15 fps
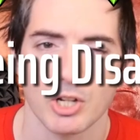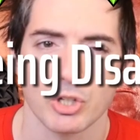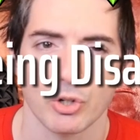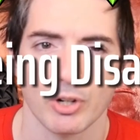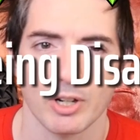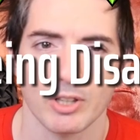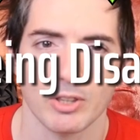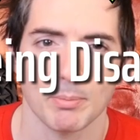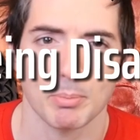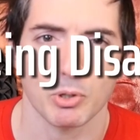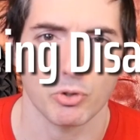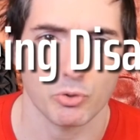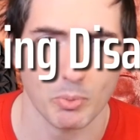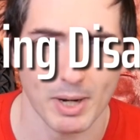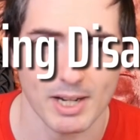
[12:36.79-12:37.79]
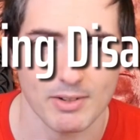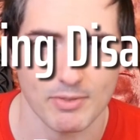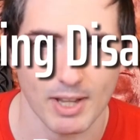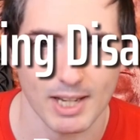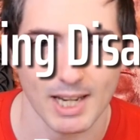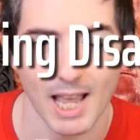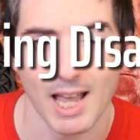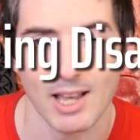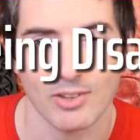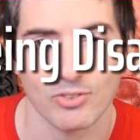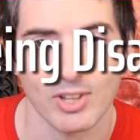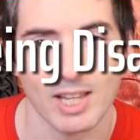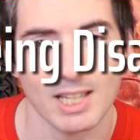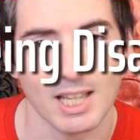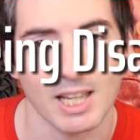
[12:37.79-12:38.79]
during the Persuade event, as
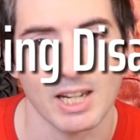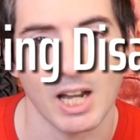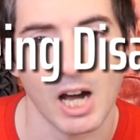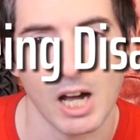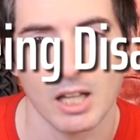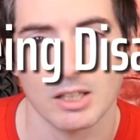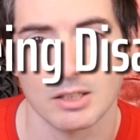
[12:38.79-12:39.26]
they cannot